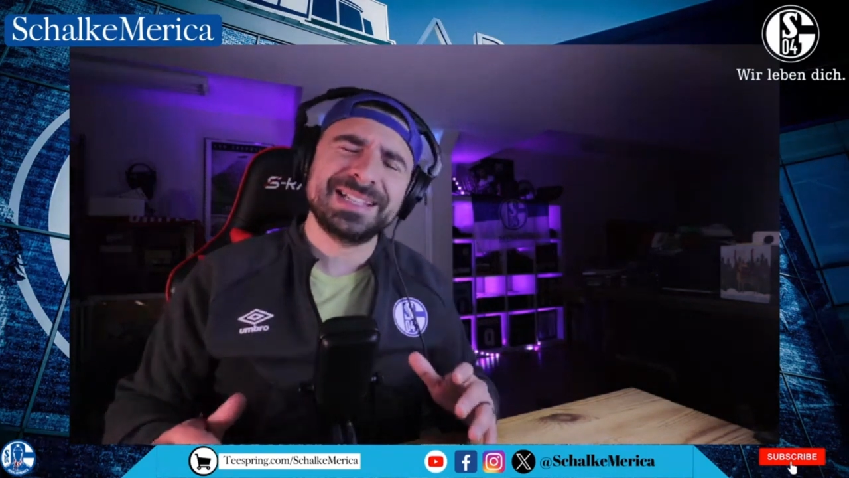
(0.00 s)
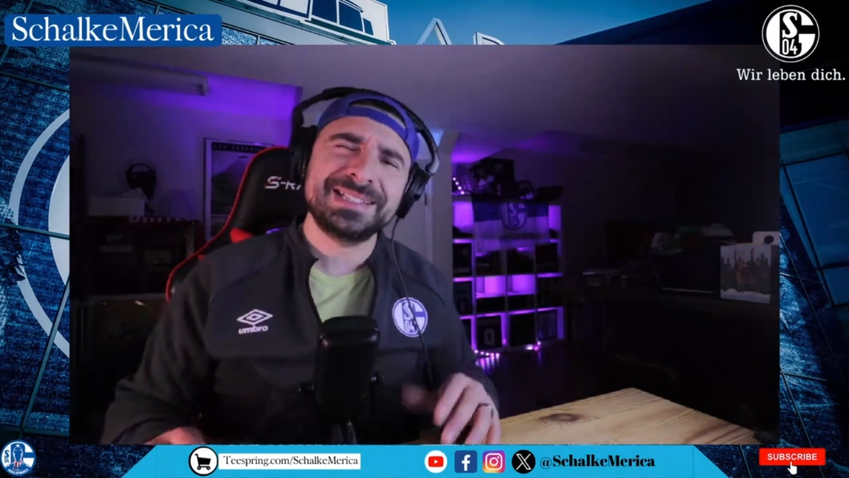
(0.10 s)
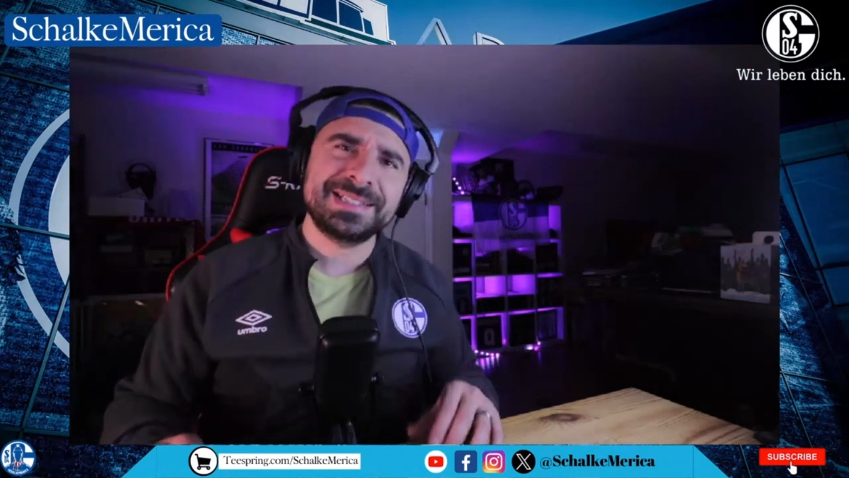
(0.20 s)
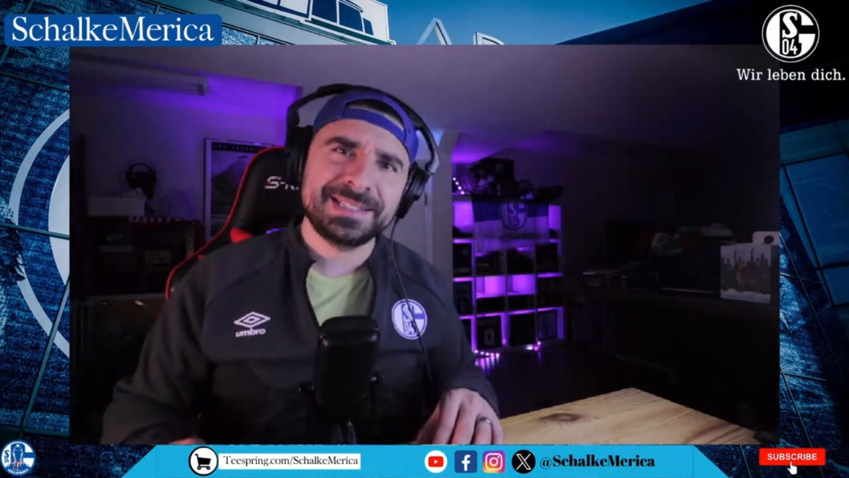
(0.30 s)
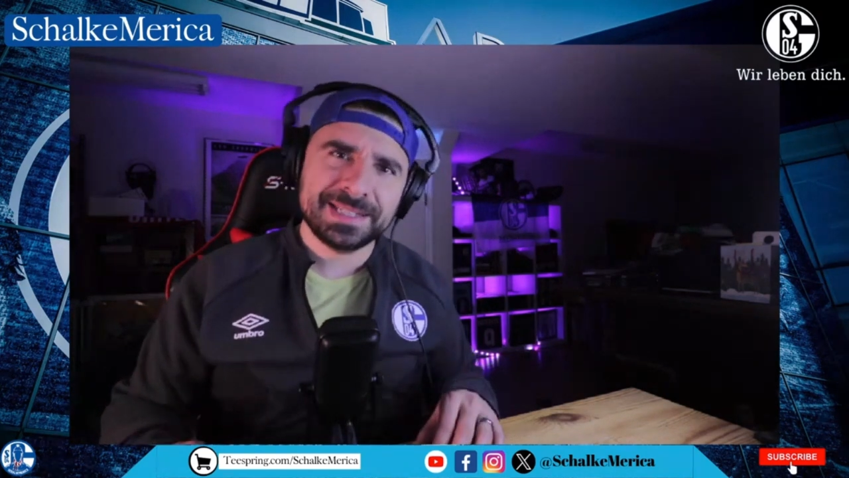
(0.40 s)

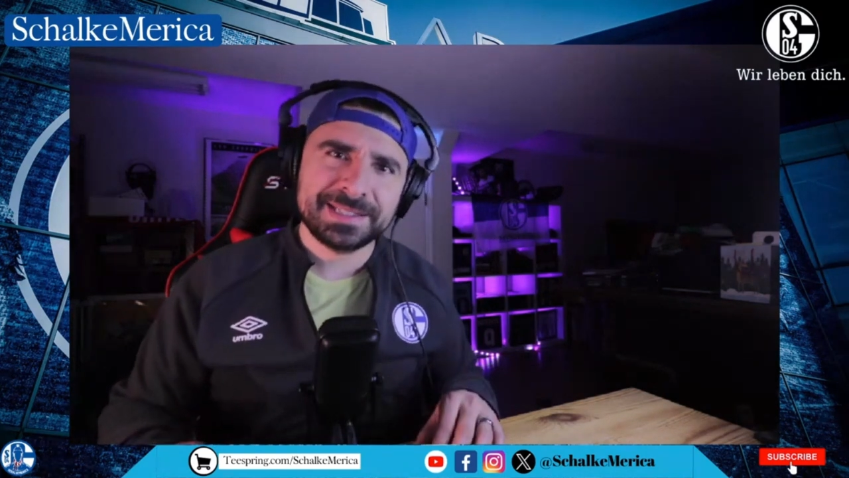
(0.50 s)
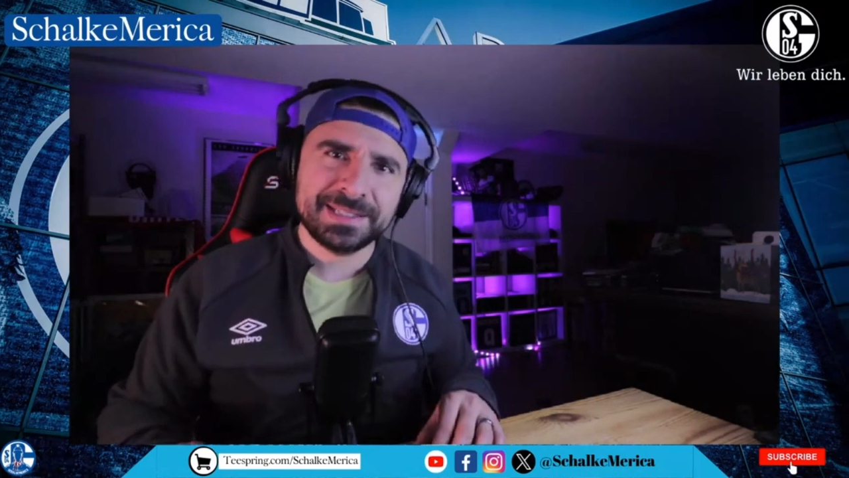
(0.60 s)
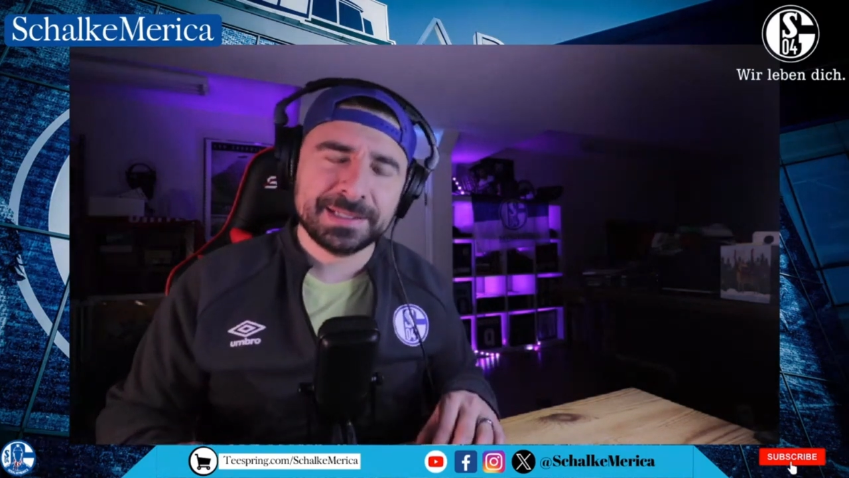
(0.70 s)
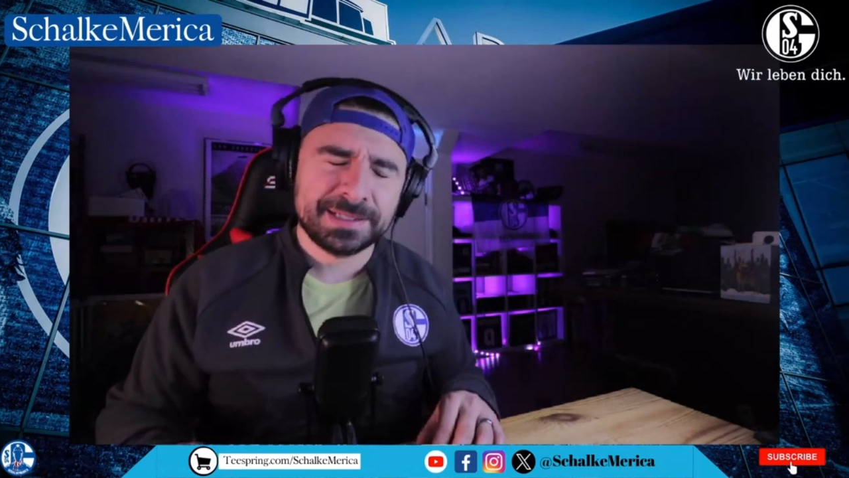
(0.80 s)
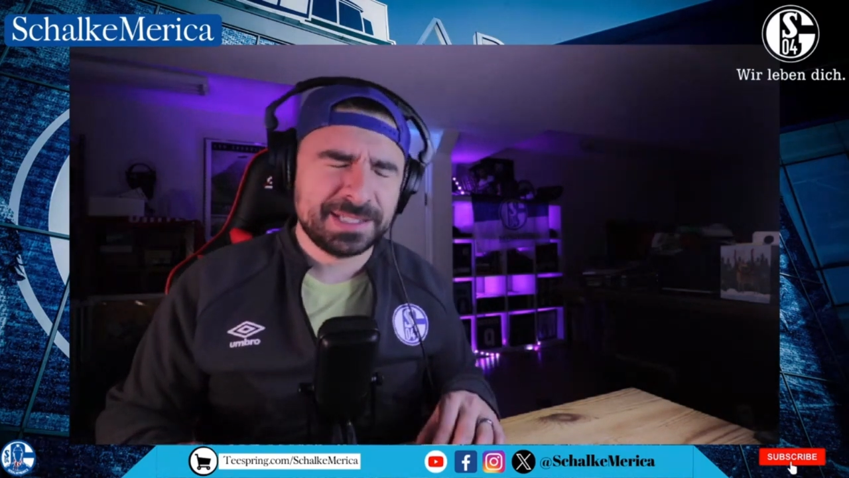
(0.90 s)
assists
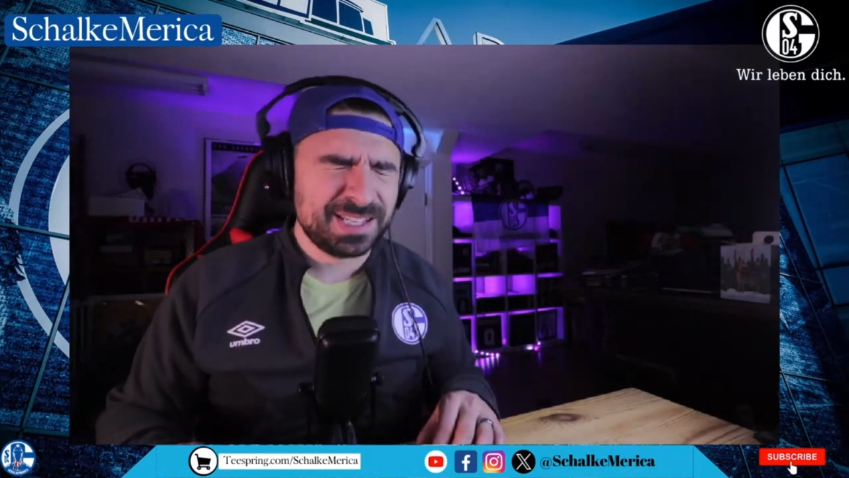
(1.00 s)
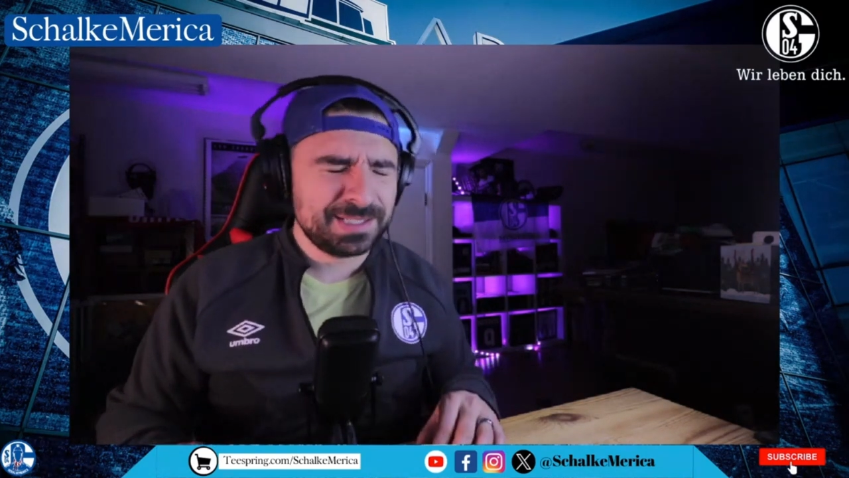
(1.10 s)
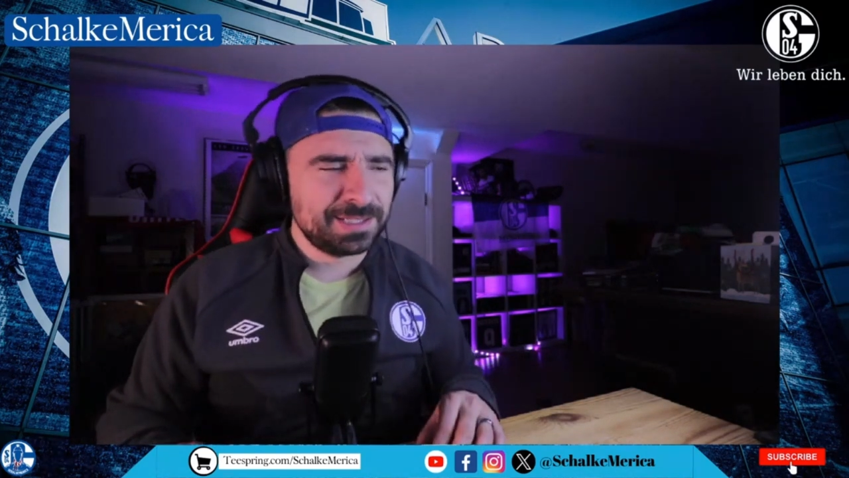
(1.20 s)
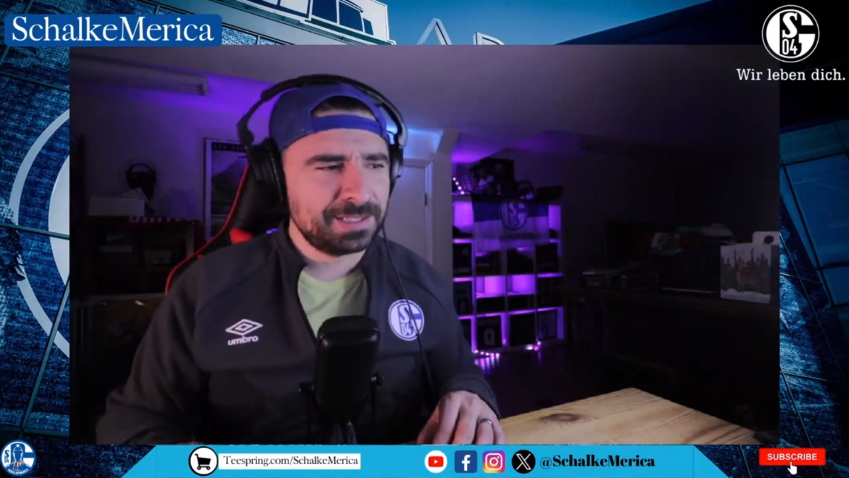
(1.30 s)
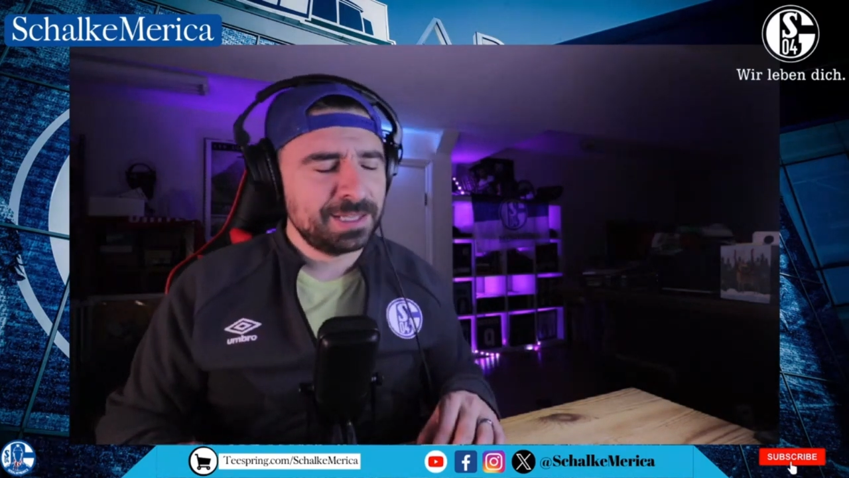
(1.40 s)
this
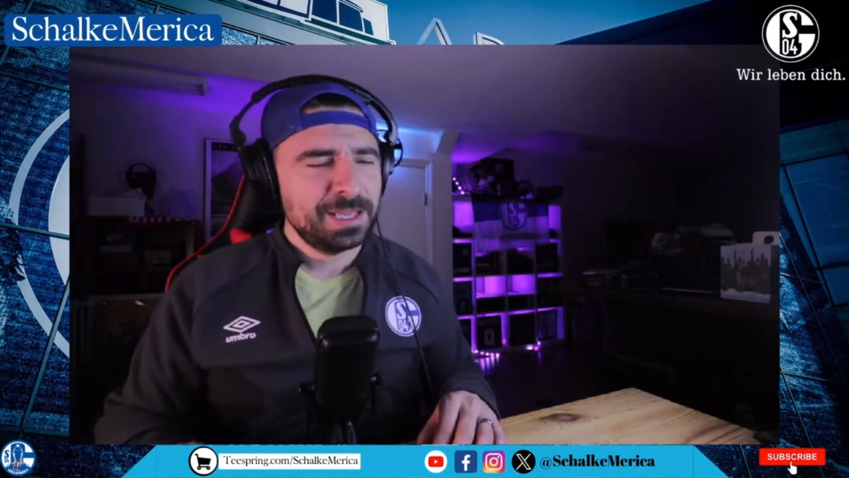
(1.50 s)
season.